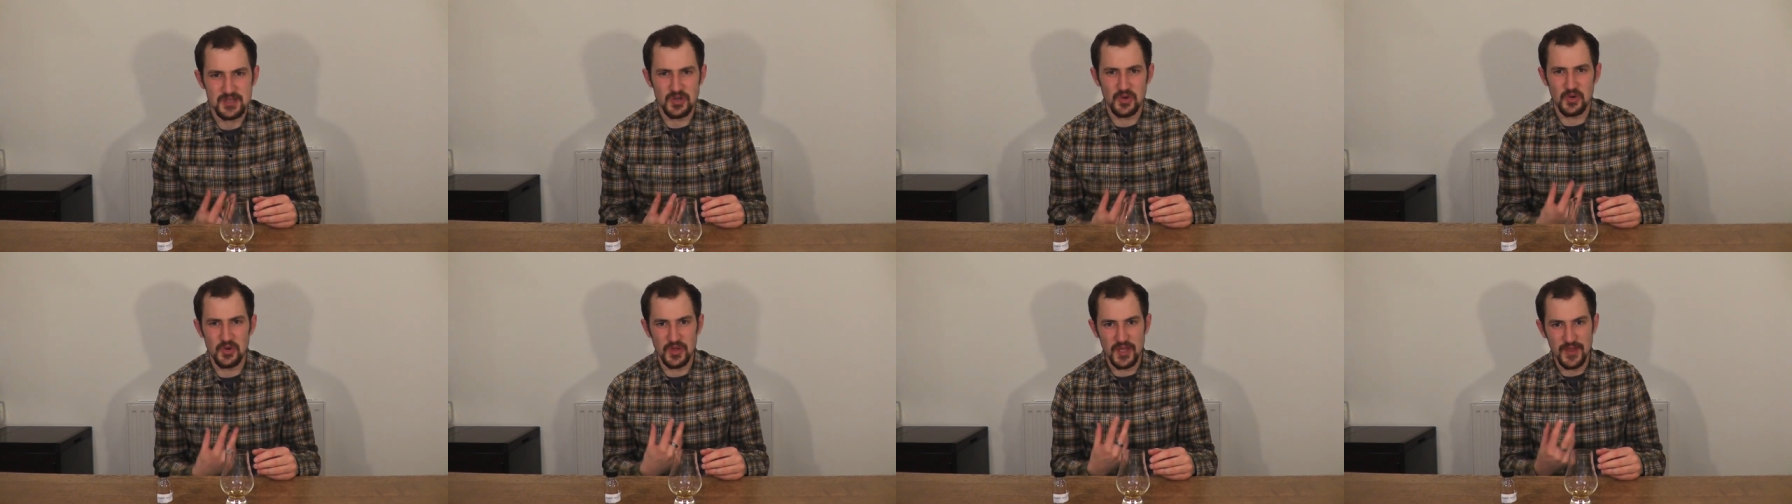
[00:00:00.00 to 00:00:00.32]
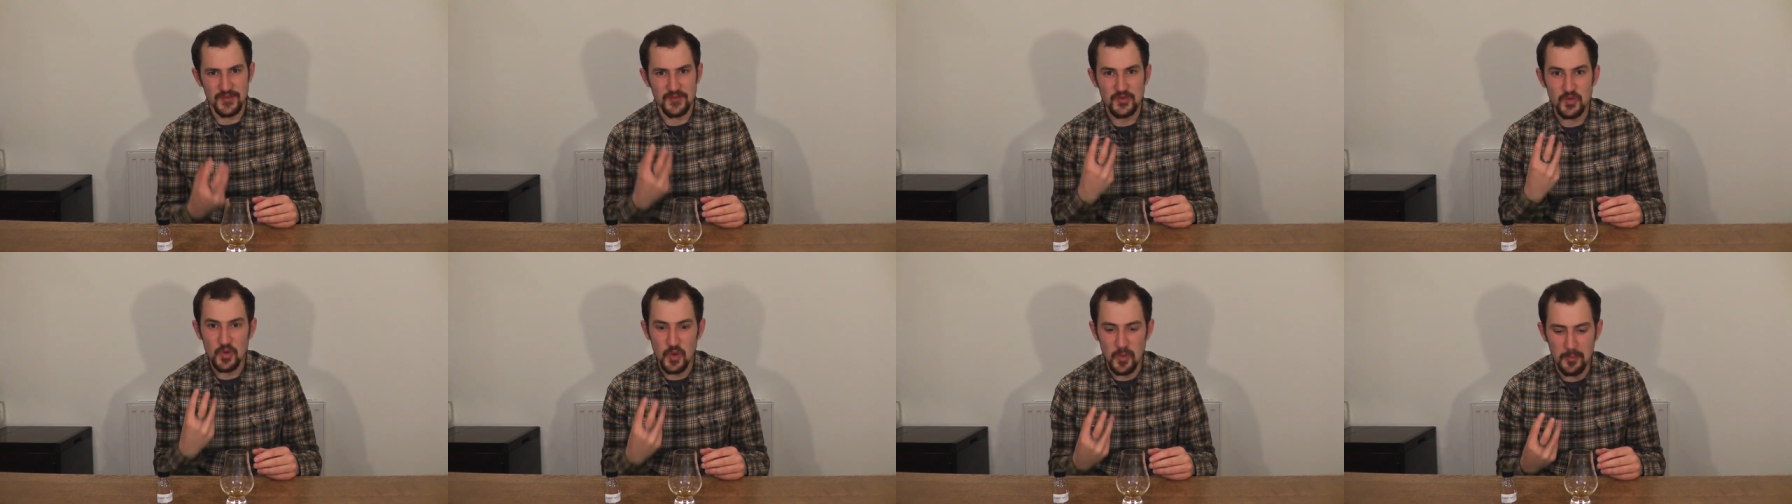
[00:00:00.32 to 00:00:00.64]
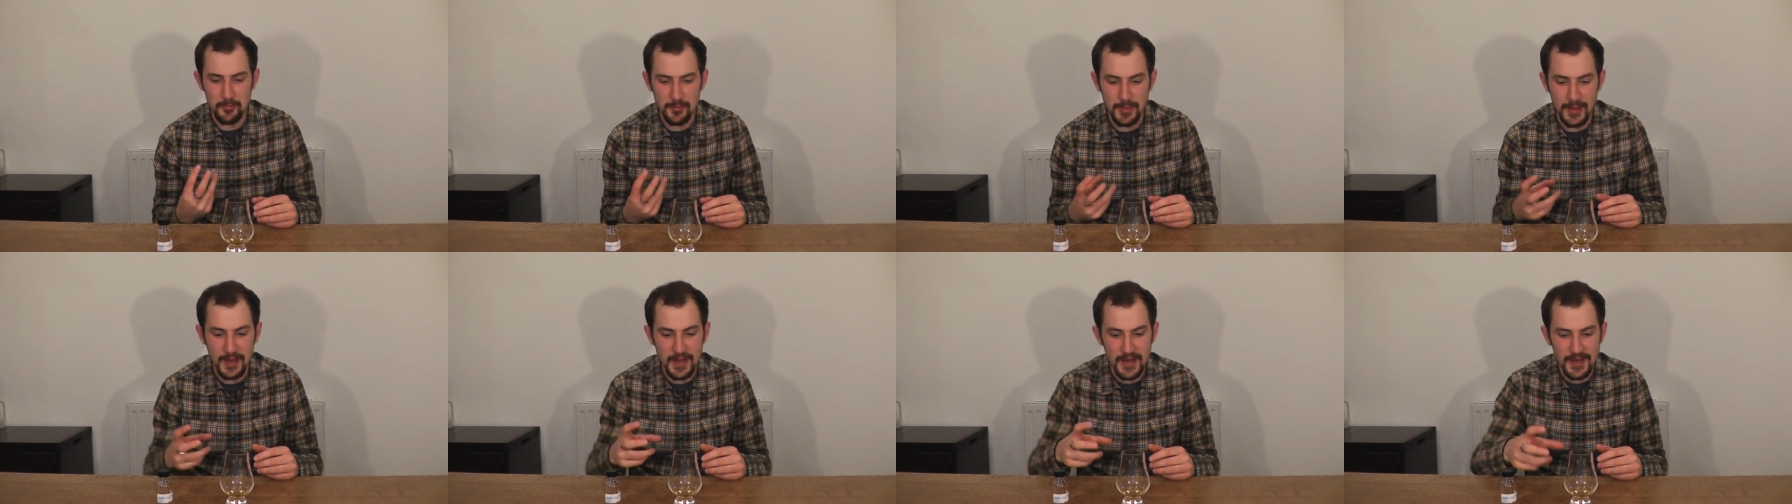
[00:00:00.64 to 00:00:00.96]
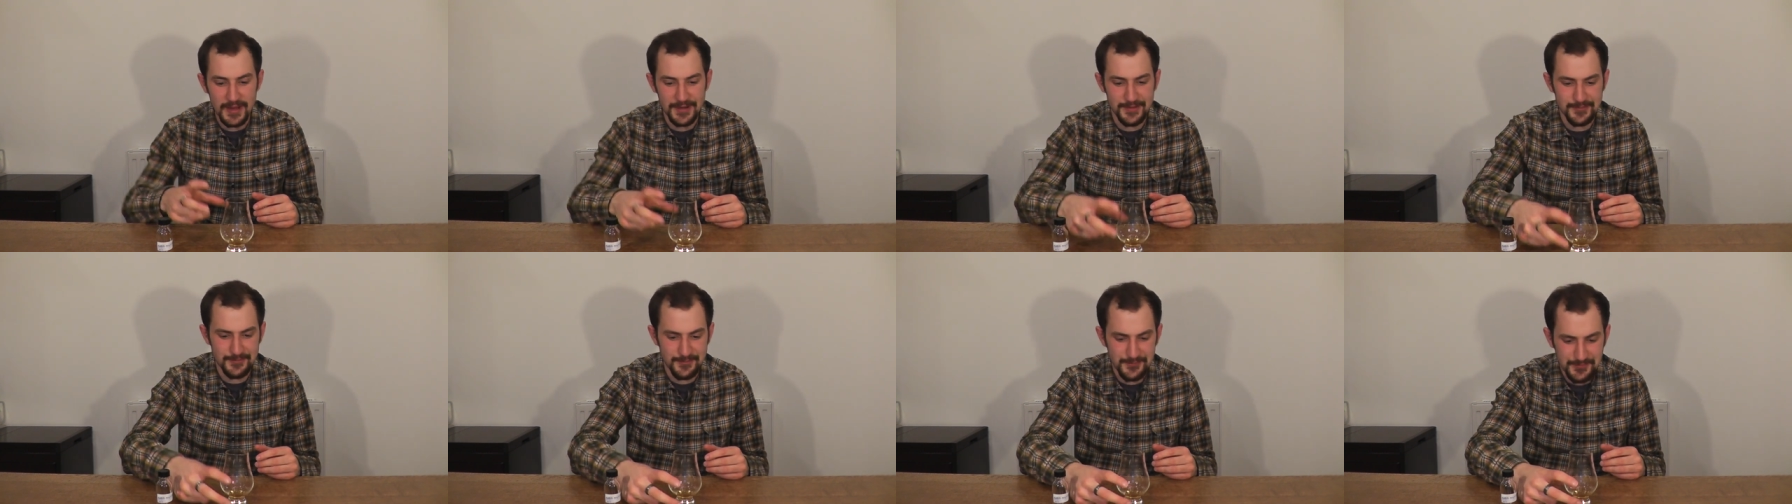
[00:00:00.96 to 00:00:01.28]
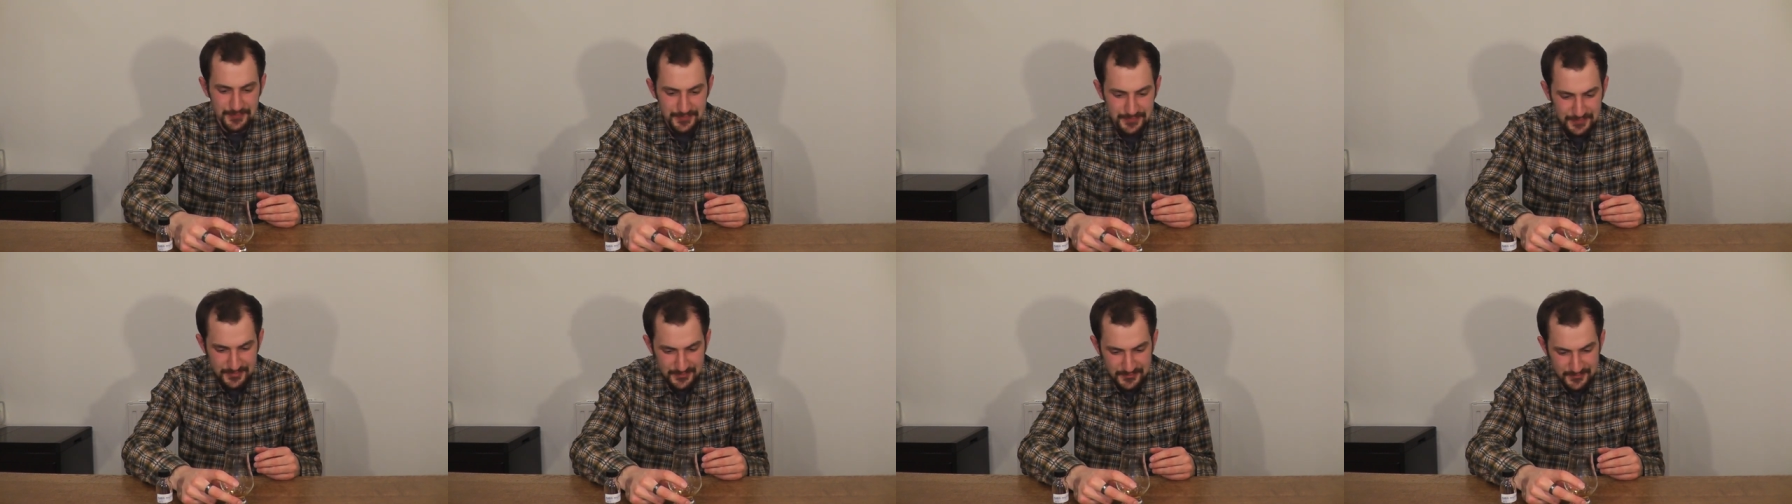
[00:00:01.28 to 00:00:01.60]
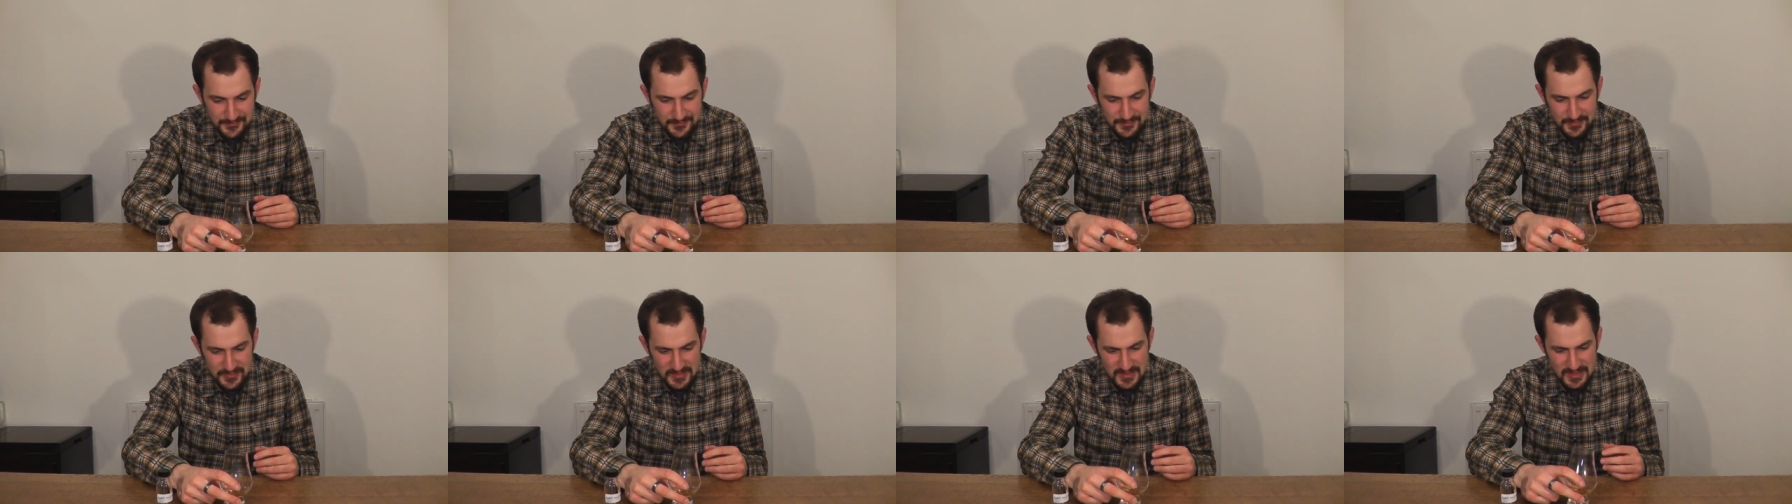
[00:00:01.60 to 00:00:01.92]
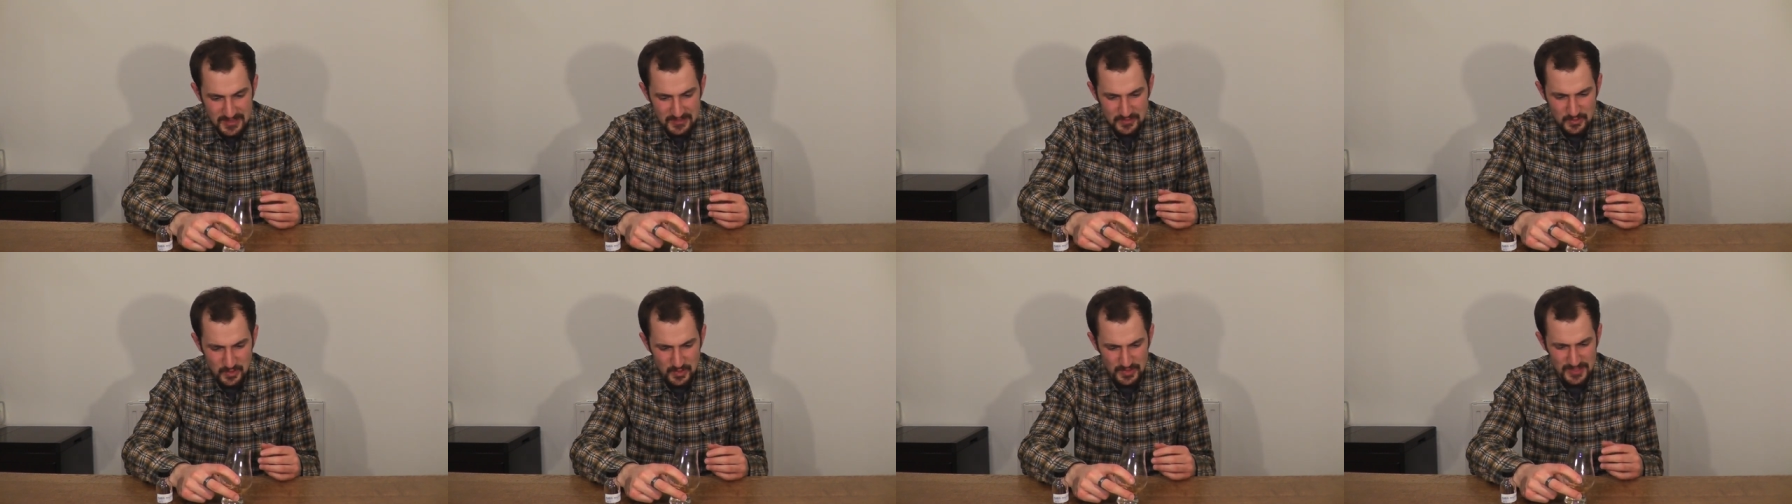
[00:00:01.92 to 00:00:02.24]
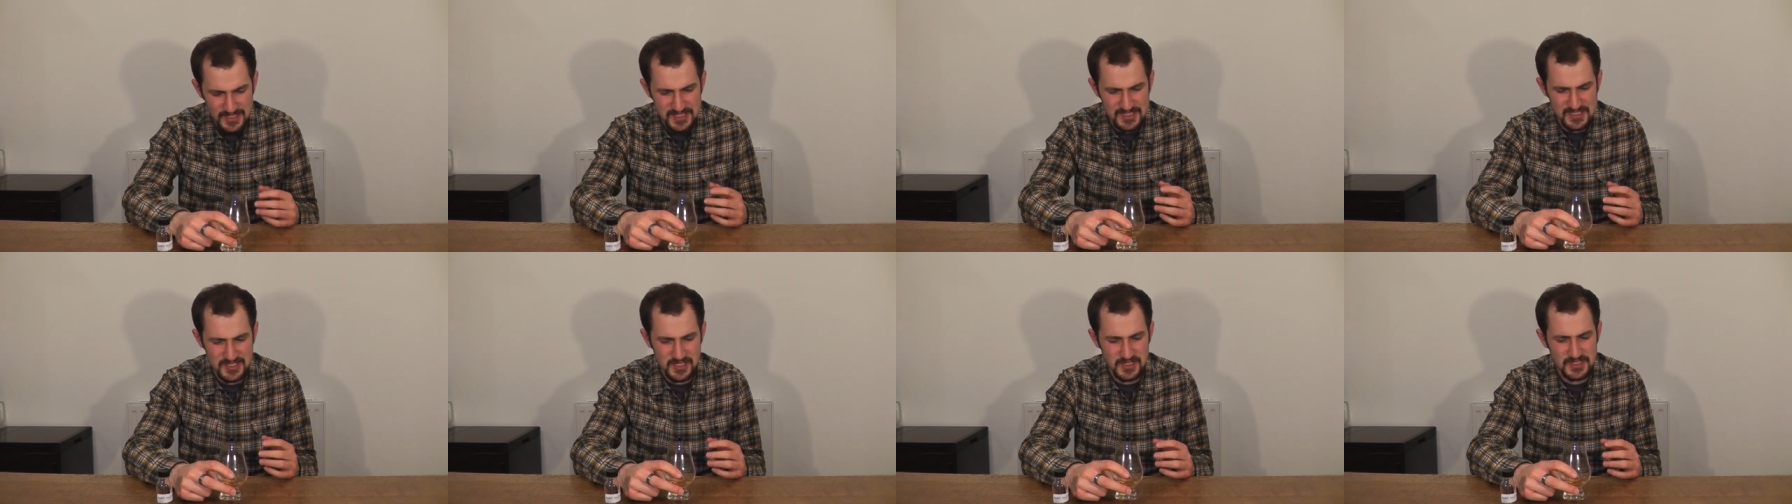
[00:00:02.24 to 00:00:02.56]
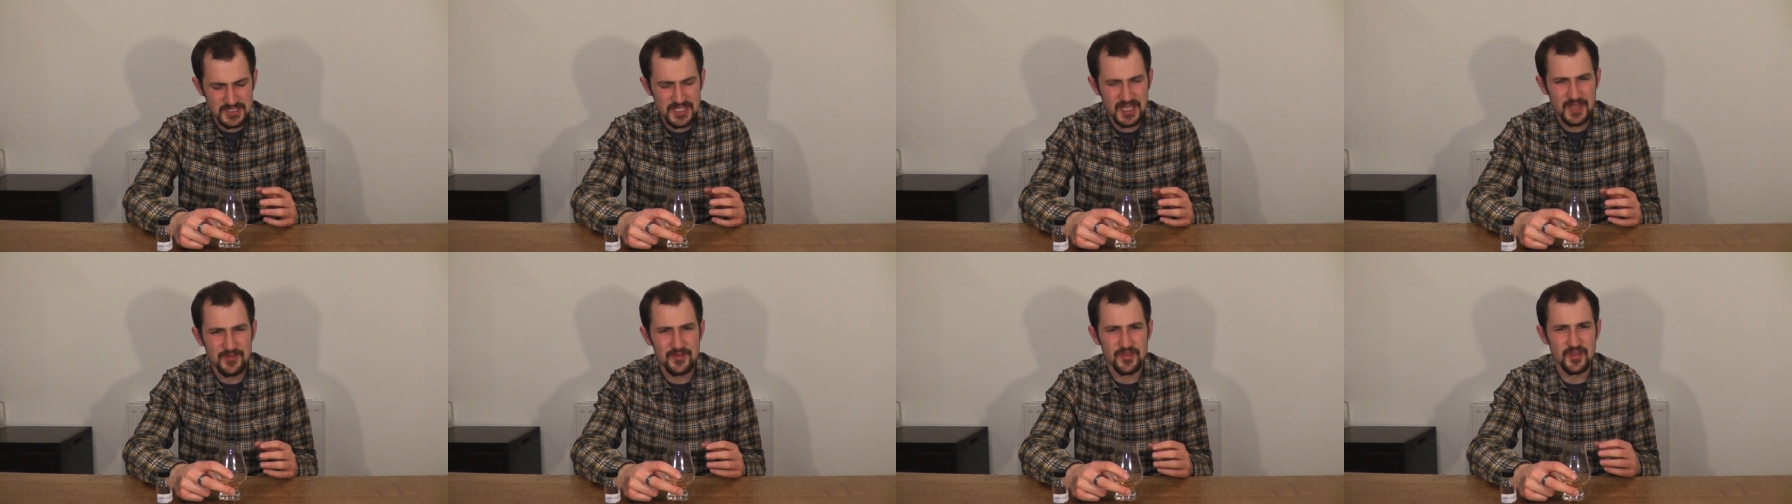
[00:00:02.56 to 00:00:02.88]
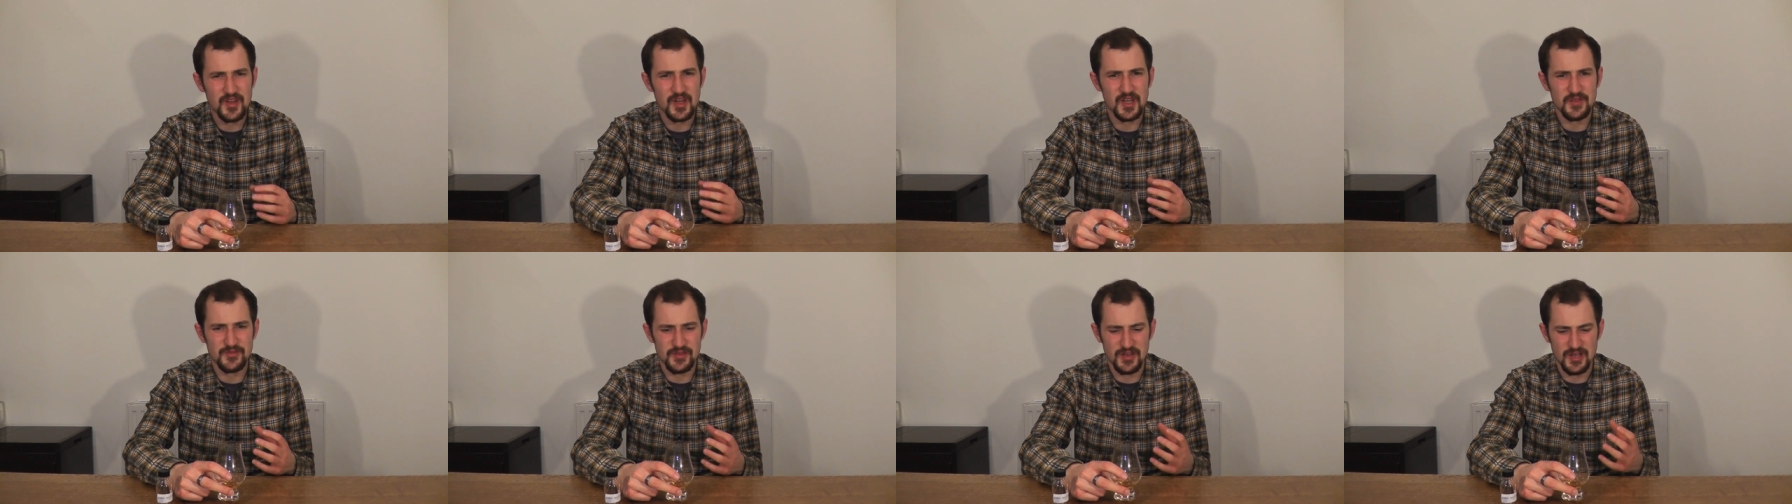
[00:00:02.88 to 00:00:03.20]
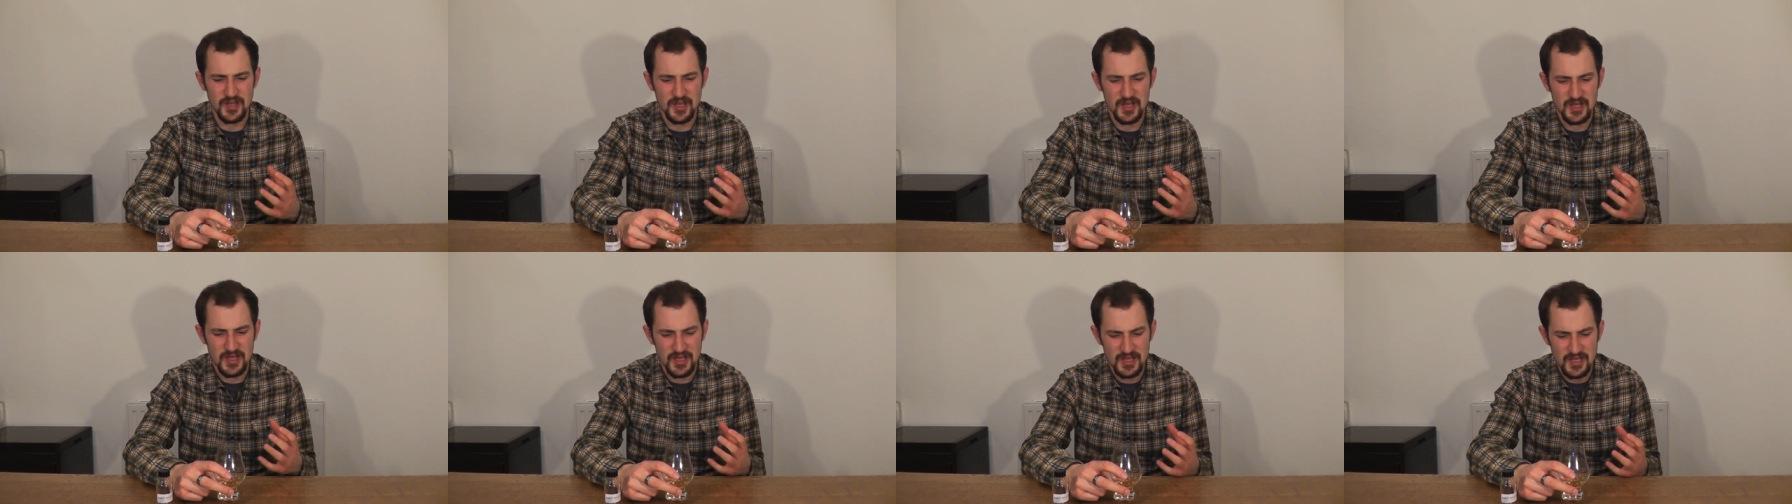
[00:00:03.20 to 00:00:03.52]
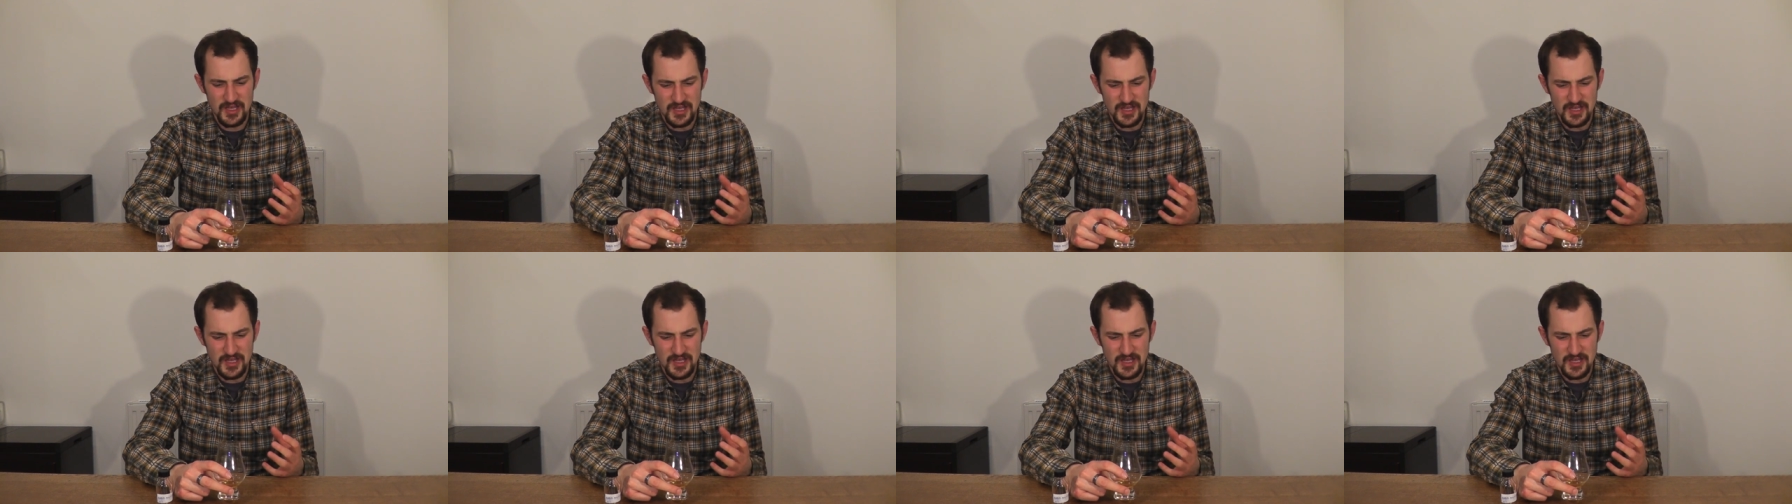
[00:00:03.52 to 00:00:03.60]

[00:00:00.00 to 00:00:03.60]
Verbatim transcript: oh, it gives you a burn. Well, this does, it gives you kind of a,